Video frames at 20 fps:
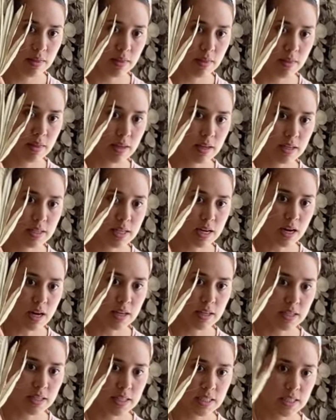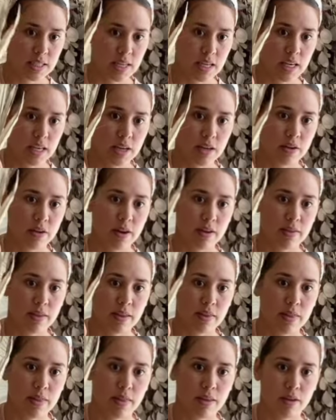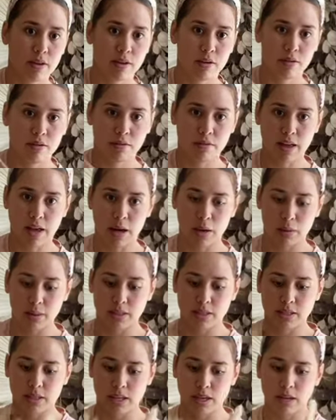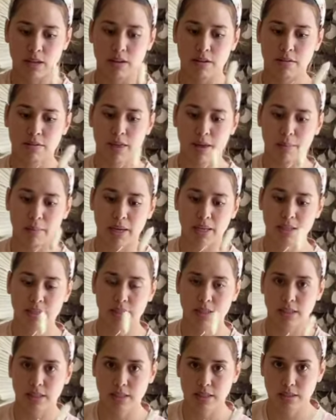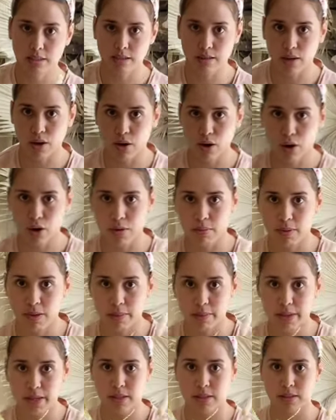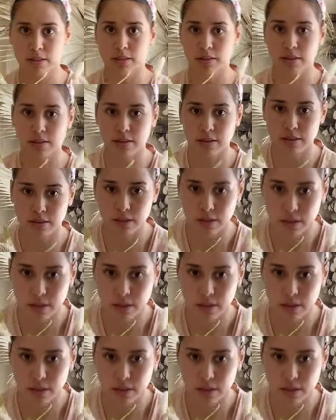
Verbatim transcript: the darkness here and then the flowers there, if that makes any sense. I hope that makes sense.